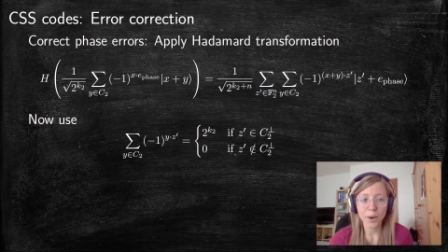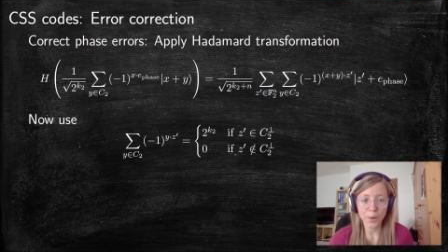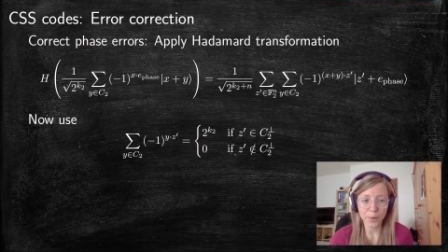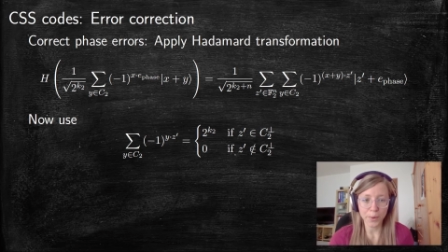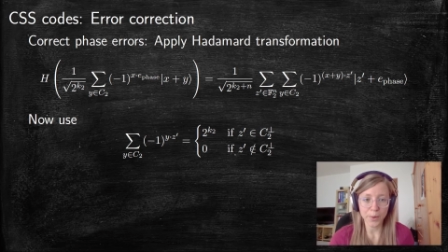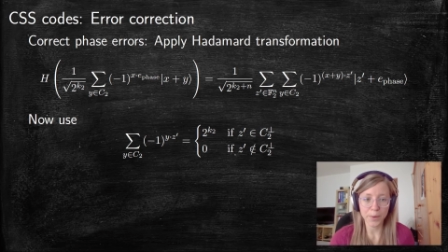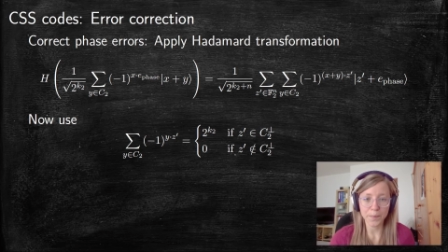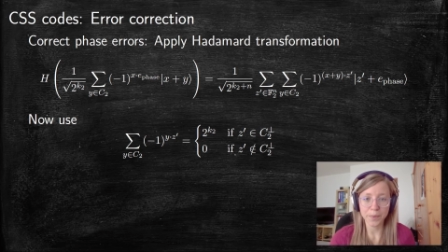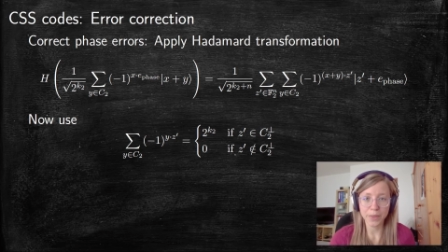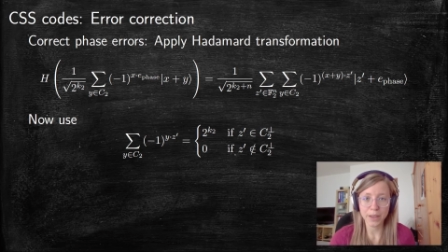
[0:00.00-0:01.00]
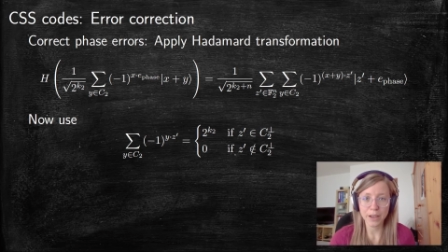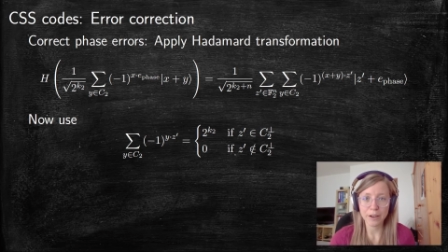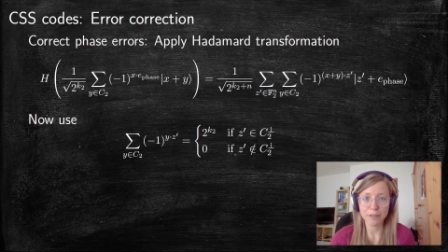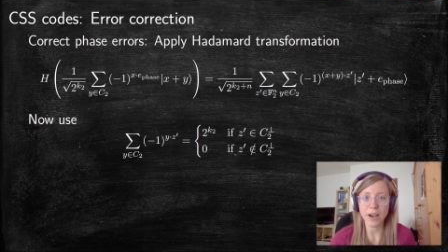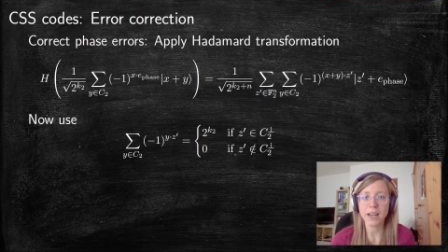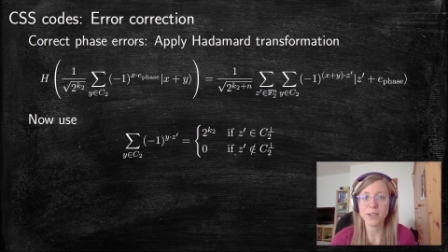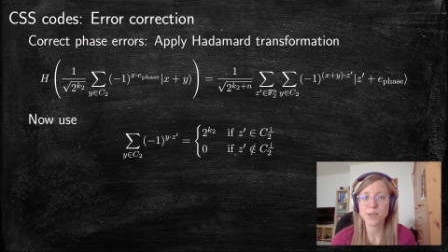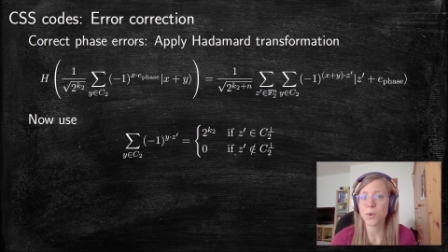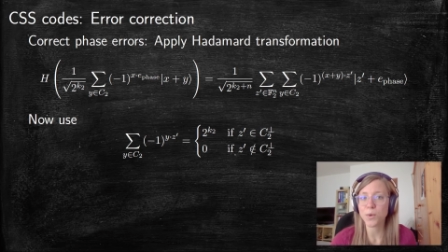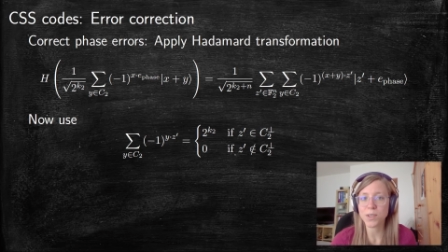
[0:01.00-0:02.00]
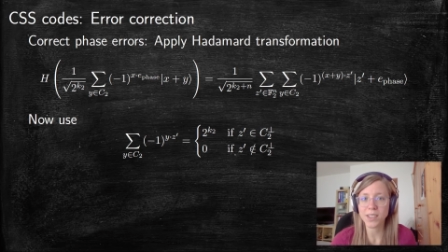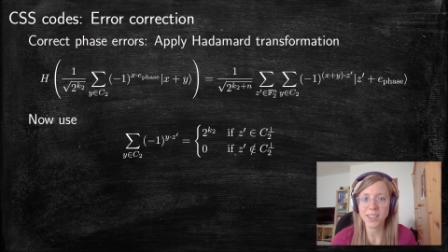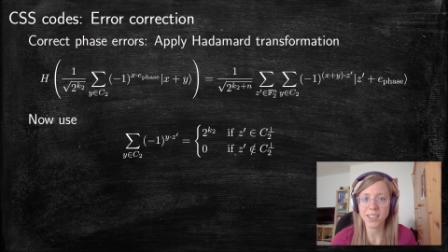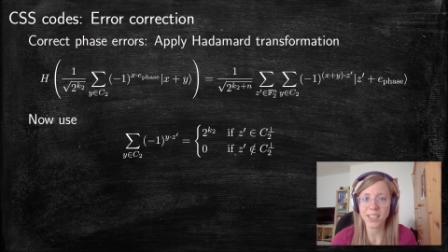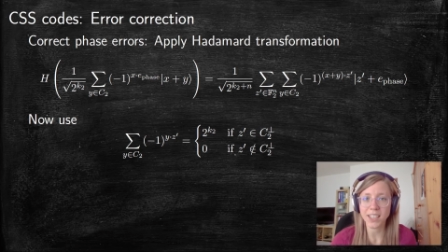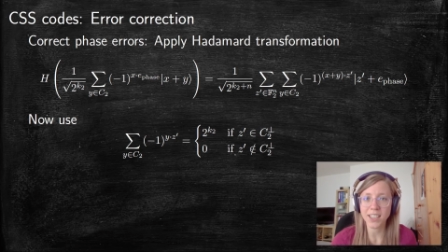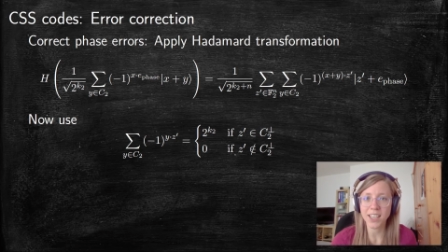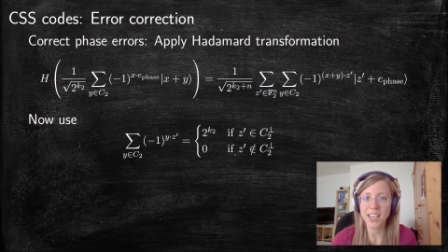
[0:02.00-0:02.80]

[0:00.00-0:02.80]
or find a source in the